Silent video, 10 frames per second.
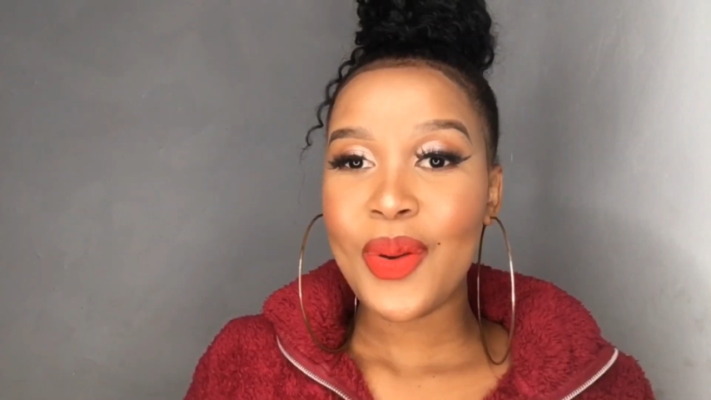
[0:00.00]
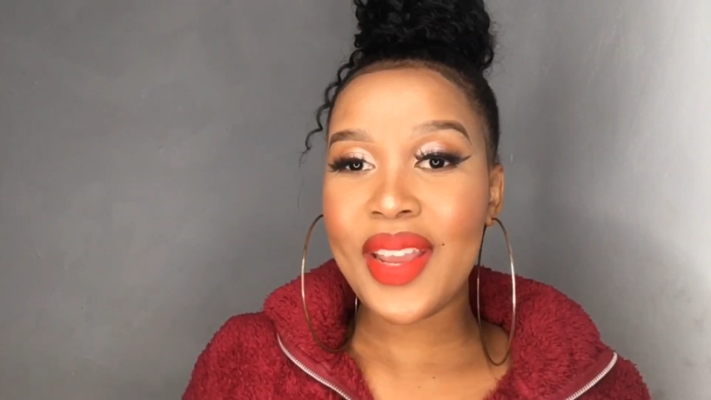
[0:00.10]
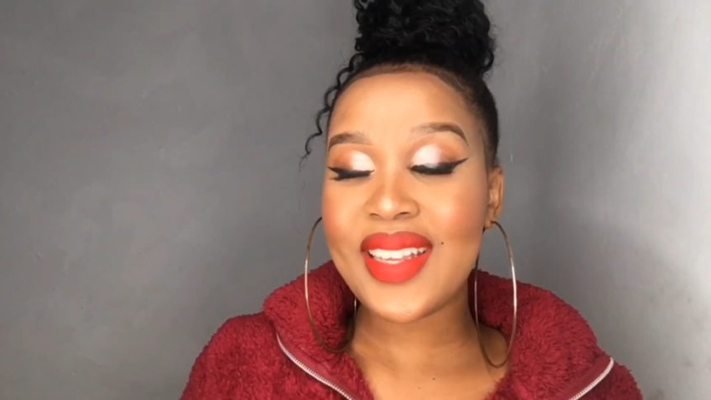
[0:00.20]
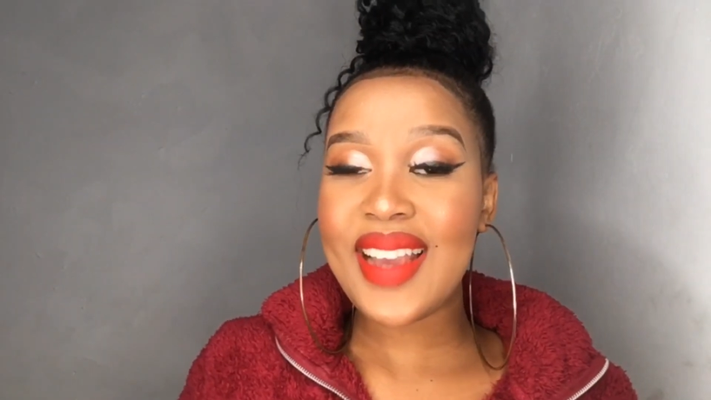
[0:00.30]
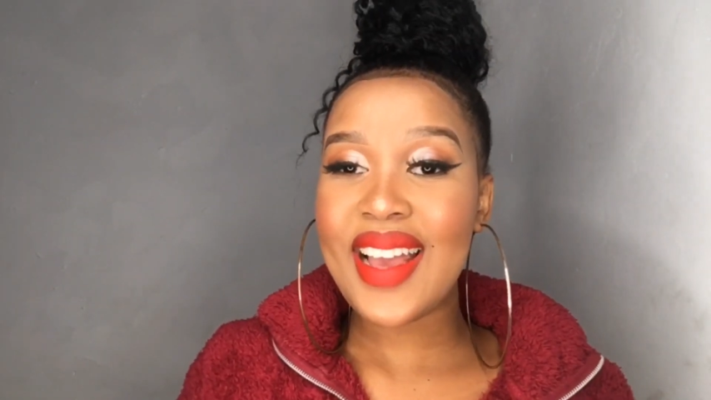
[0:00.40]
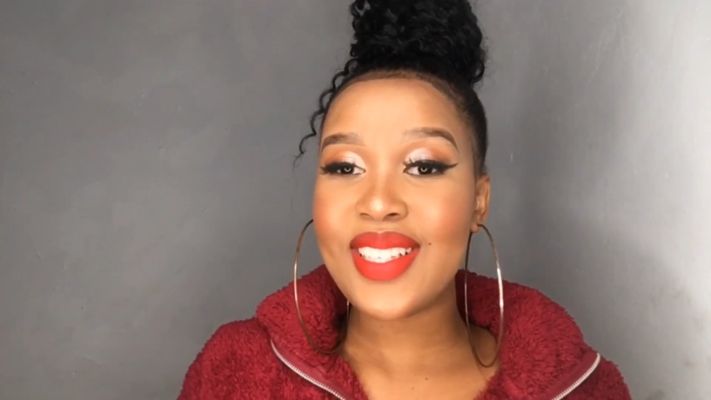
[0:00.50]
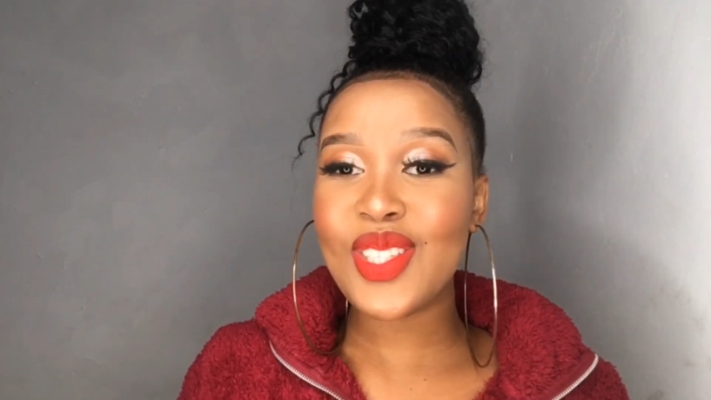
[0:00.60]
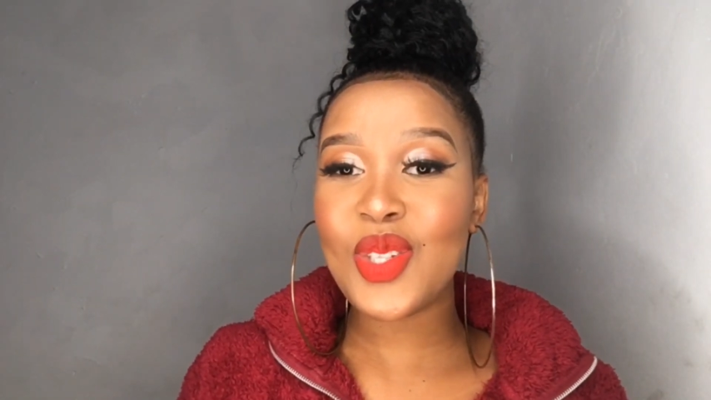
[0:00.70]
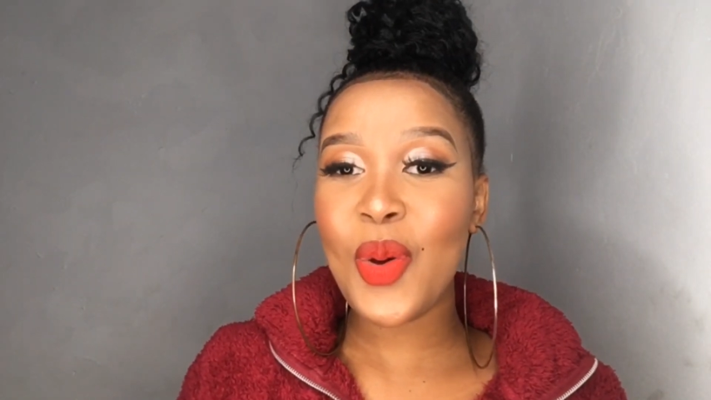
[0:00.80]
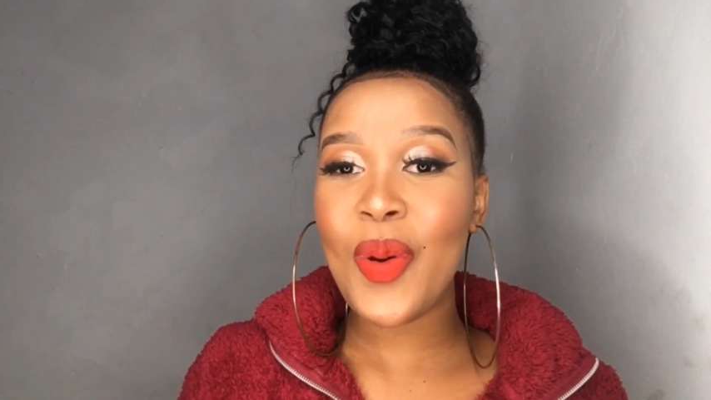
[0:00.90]
Alright
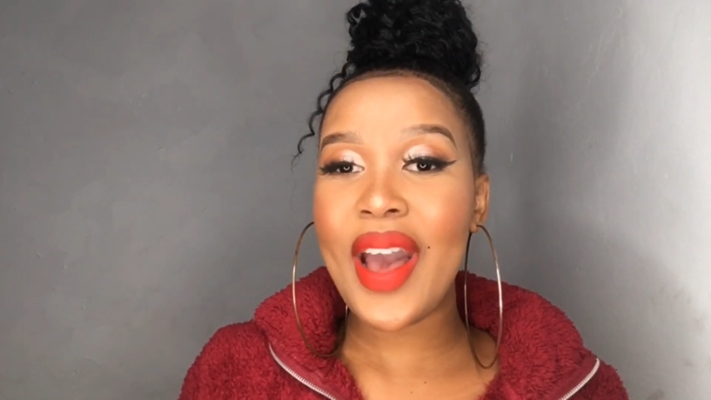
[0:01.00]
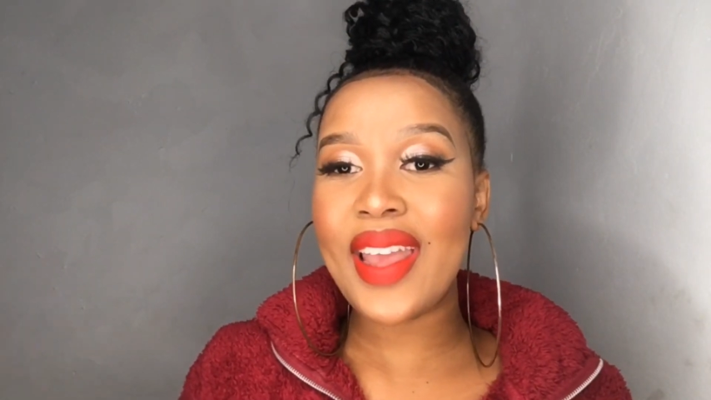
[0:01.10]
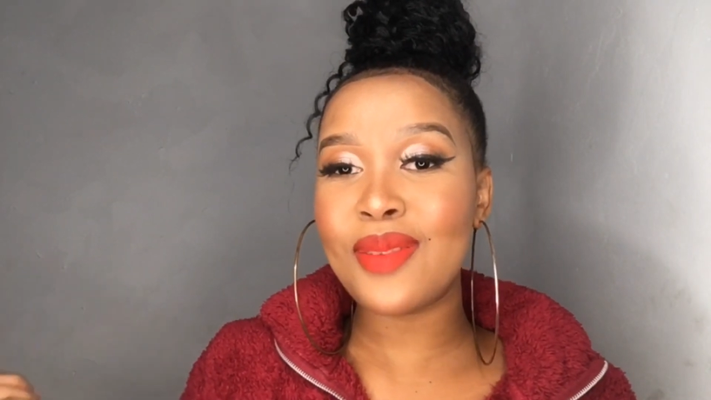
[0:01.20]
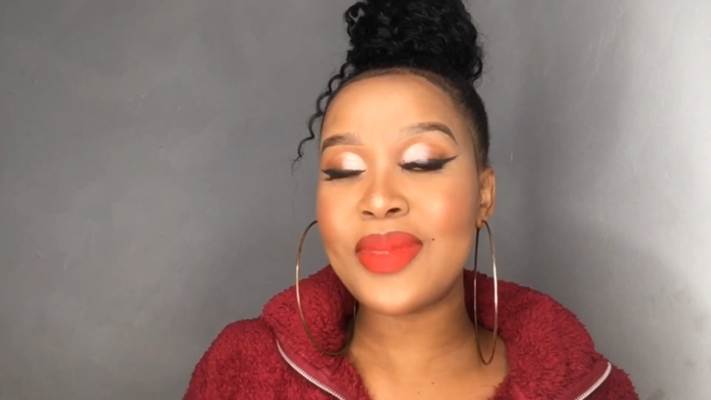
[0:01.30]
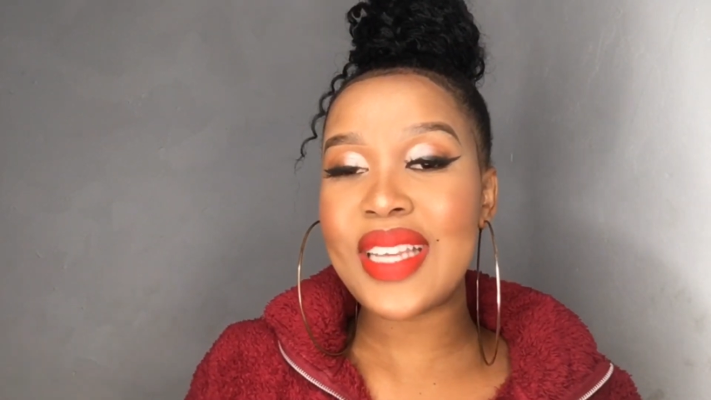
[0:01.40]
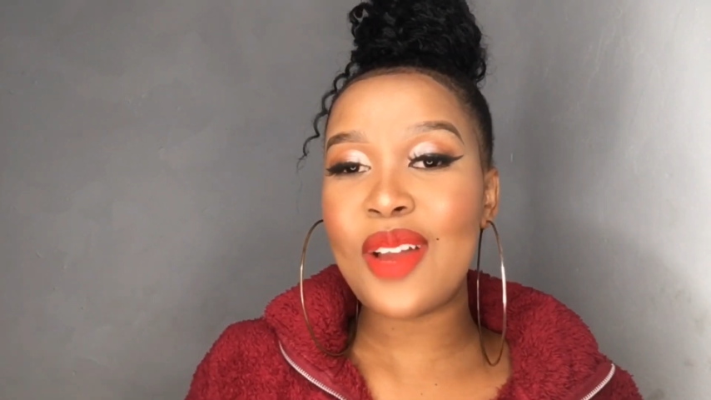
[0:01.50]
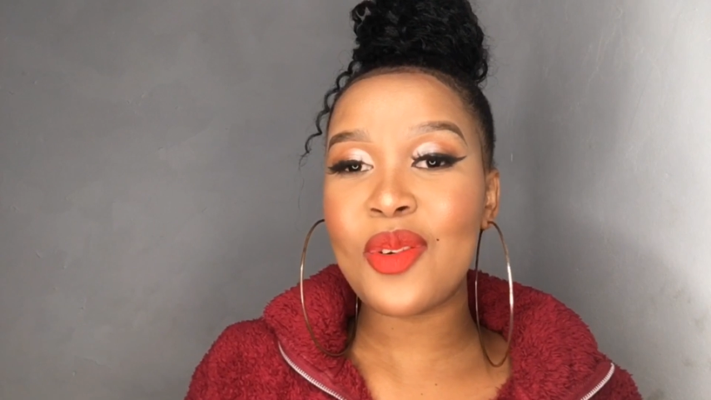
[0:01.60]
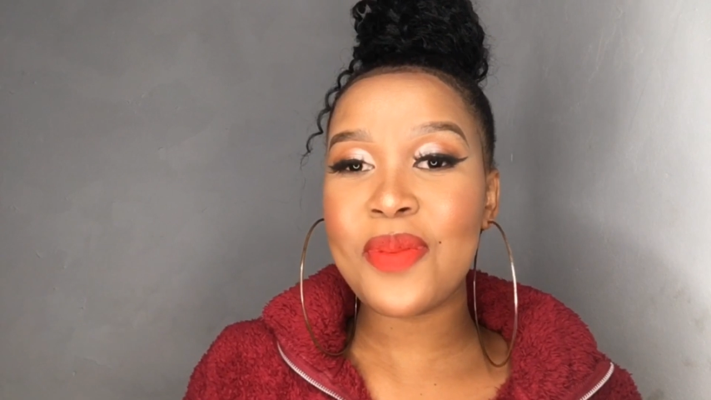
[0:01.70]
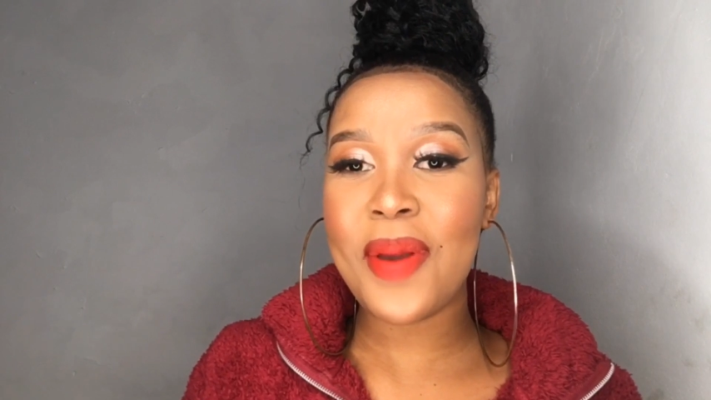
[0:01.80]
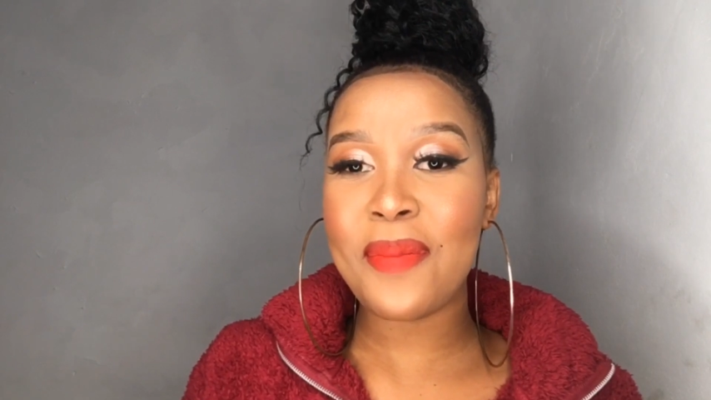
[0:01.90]
guys, so I am done
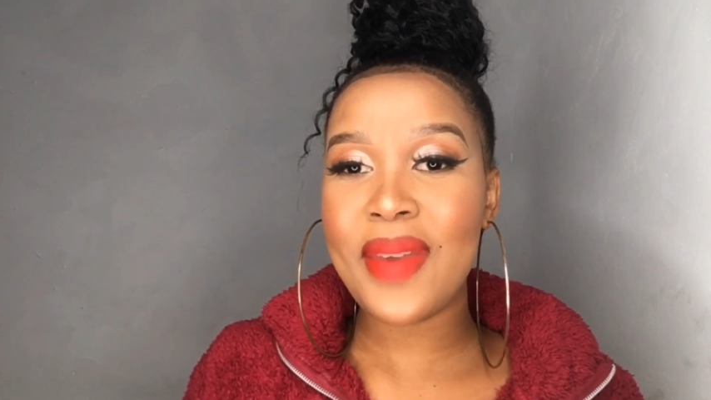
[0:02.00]
with my